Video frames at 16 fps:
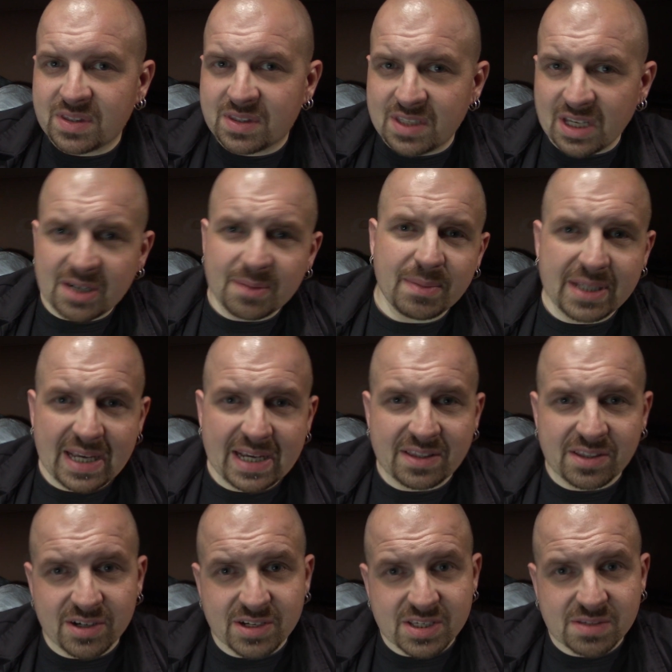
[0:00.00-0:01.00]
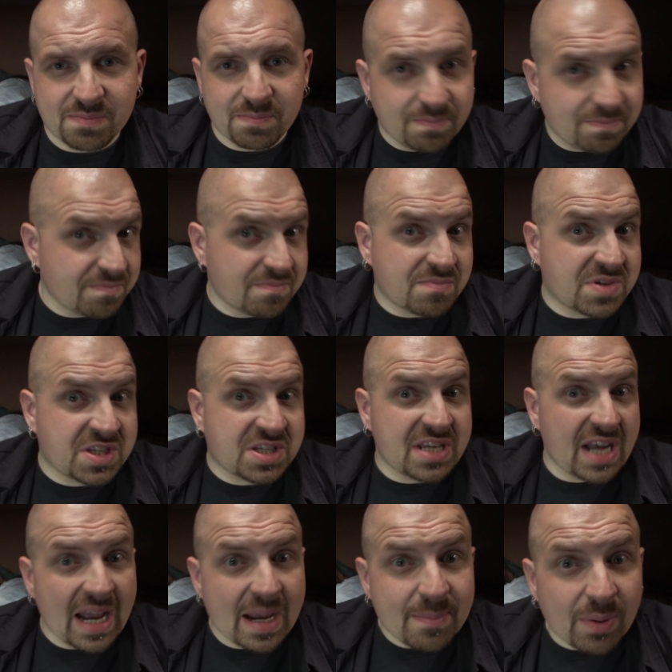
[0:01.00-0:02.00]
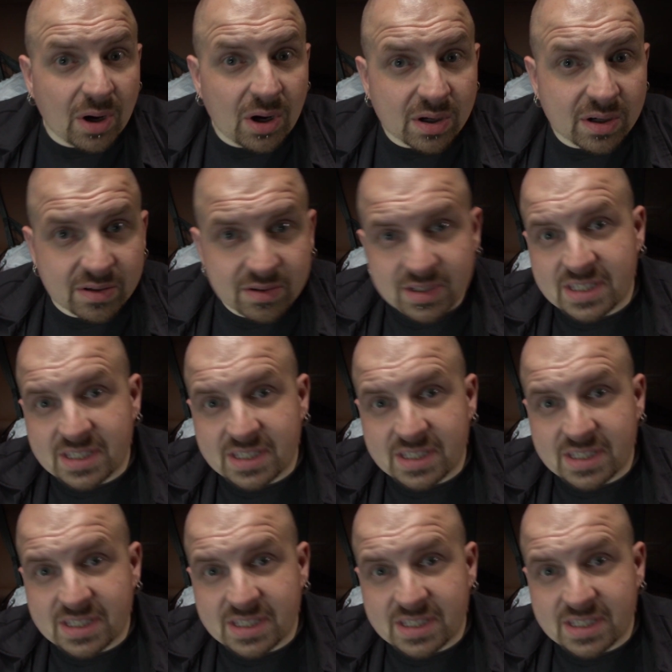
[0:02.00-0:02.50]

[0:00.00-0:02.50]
Terminator is cyborg,